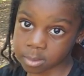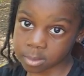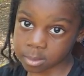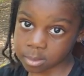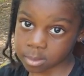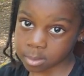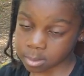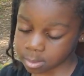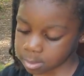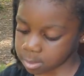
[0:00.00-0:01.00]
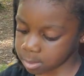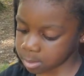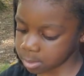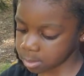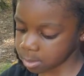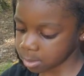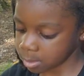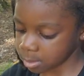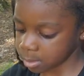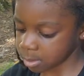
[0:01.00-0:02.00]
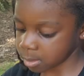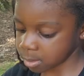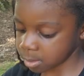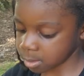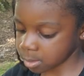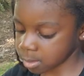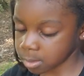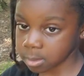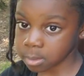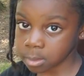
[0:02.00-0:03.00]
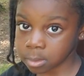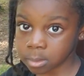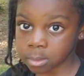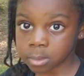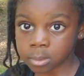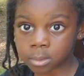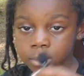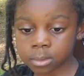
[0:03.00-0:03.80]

This person isn't speaking.